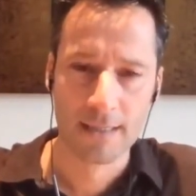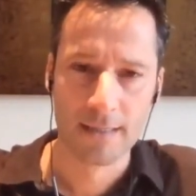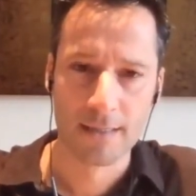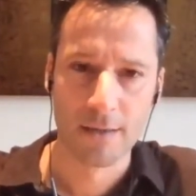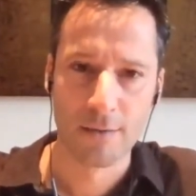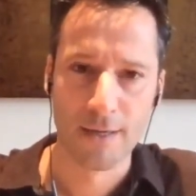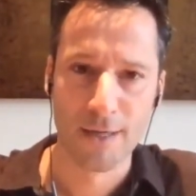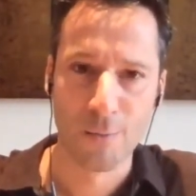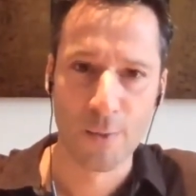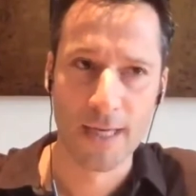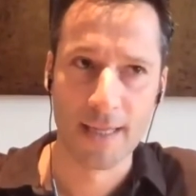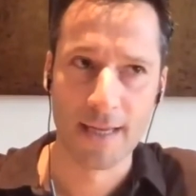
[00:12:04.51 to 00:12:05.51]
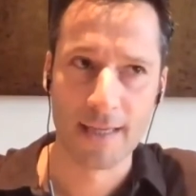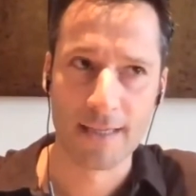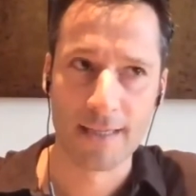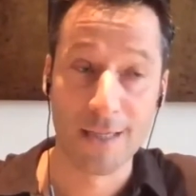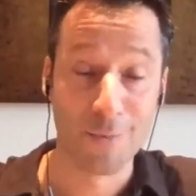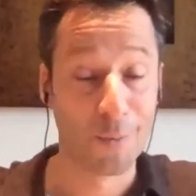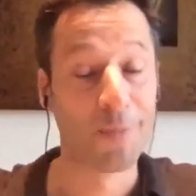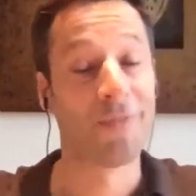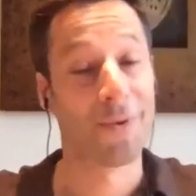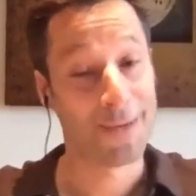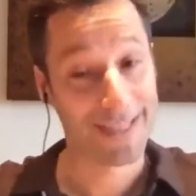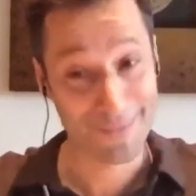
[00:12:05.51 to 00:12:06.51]
So in a way that it will be
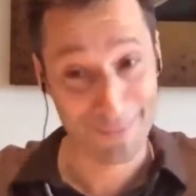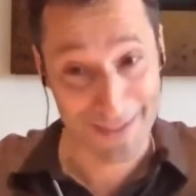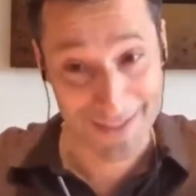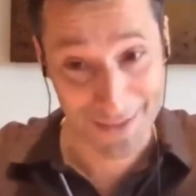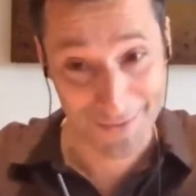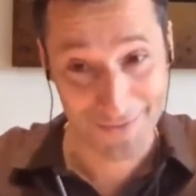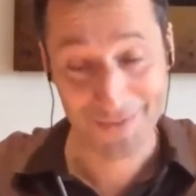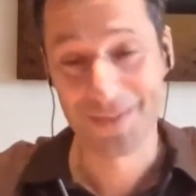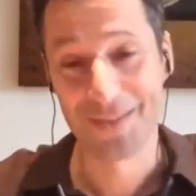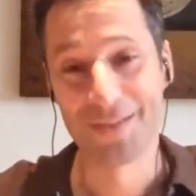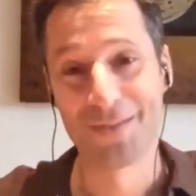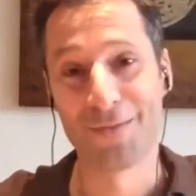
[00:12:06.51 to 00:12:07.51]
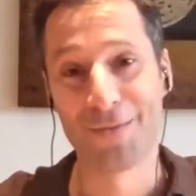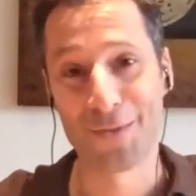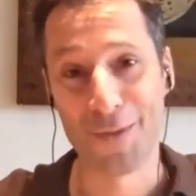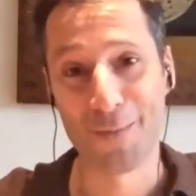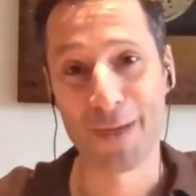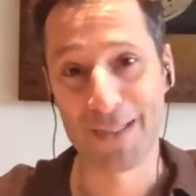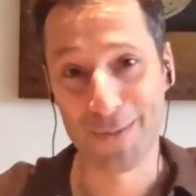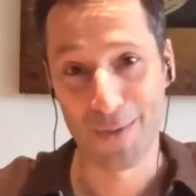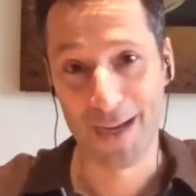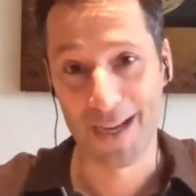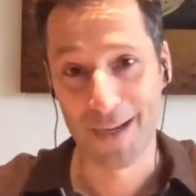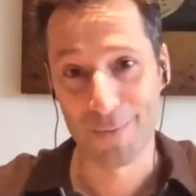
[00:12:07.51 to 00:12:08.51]
very expensive for somebody to
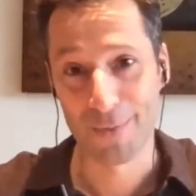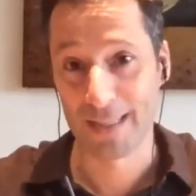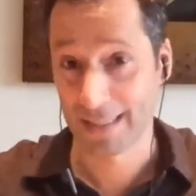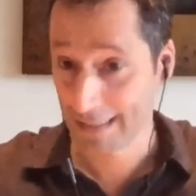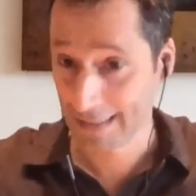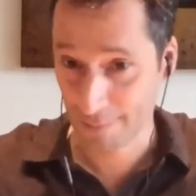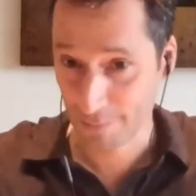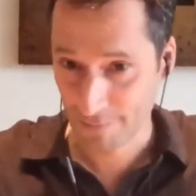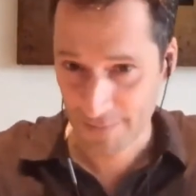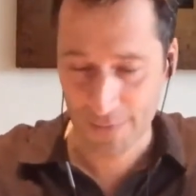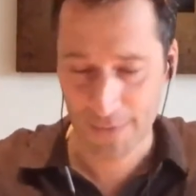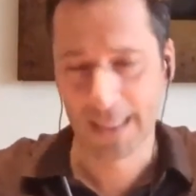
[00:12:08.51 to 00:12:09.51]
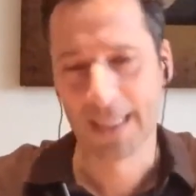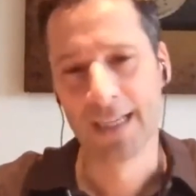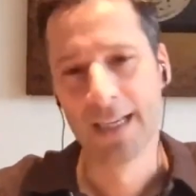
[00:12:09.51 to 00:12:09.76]
lie within the system, right?